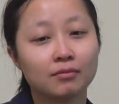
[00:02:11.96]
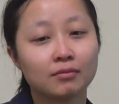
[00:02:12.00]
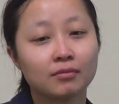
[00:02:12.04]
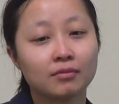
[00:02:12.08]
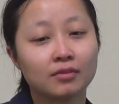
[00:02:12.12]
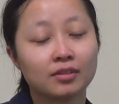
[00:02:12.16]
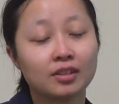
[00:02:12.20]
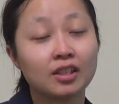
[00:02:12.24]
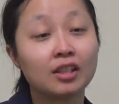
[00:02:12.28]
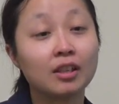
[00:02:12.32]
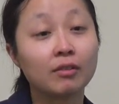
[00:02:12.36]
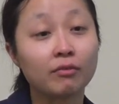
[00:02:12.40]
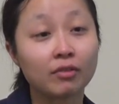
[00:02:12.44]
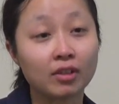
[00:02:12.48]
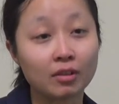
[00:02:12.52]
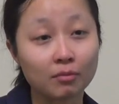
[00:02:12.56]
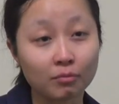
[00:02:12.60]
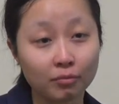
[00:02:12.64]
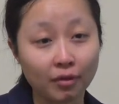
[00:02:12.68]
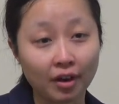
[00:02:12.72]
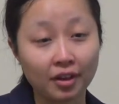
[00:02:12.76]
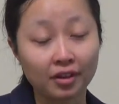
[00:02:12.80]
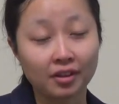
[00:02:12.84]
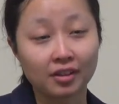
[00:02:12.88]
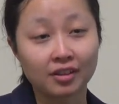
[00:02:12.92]

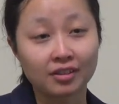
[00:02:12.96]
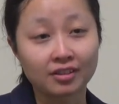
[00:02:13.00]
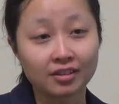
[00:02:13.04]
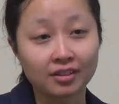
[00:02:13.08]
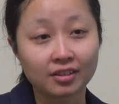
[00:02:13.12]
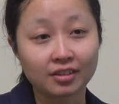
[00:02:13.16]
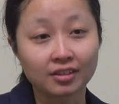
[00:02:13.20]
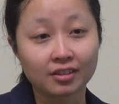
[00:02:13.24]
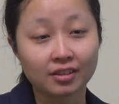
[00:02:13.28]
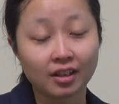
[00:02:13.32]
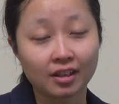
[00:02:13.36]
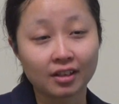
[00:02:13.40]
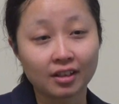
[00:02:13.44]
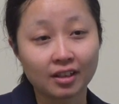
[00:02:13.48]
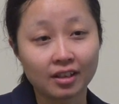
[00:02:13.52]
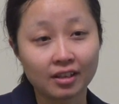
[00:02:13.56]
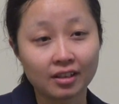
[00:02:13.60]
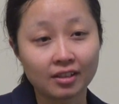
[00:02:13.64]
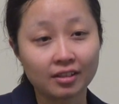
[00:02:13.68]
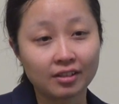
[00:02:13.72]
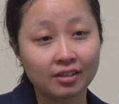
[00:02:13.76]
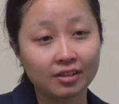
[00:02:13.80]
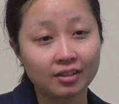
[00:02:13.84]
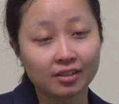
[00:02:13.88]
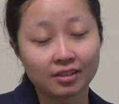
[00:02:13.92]
significant breathlessness that
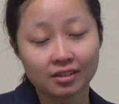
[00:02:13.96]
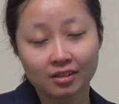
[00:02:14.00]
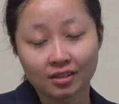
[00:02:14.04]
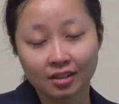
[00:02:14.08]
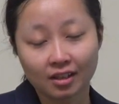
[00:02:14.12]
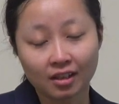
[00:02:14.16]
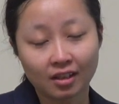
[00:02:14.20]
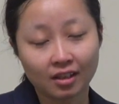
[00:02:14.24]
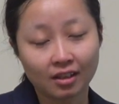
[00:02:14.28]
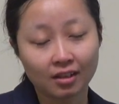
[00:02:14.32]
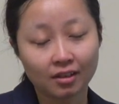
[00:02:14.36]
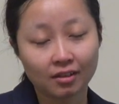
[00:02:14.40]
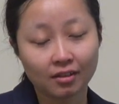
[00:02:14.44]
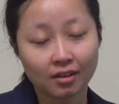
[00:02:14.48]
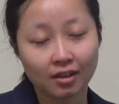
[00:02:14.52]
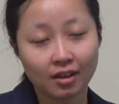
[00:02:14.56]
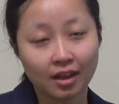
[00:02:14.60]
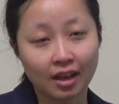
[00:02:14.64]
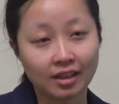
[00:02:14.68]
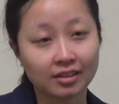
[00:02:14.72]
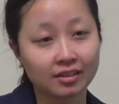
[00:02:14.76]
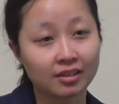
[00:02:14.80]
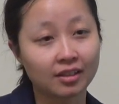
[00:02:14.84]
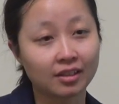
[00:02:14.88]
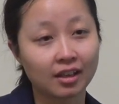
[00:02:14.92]
needs
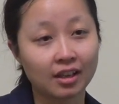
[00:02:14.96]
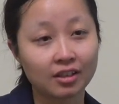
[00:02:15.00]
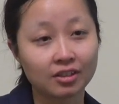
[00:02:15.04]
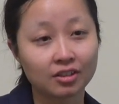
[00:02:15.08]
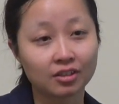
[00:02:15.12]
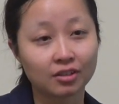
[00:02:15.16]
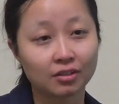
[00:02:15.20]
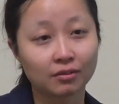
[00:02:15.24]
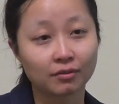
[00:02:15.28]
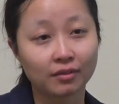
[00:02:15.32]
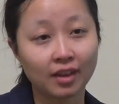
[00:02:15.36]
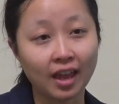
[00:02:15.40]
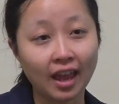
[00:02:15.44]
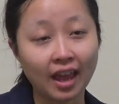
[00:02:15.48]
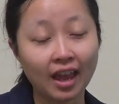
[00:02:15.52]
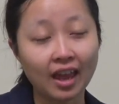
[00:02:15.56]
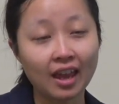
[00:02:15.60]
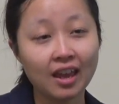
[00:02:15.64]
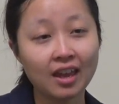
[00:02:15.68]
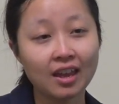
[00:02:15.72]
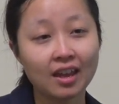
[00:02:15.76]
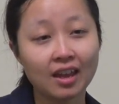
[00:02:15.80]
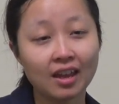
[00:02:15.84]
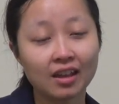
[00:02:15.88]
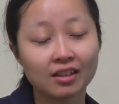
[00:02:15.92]
escalation of care.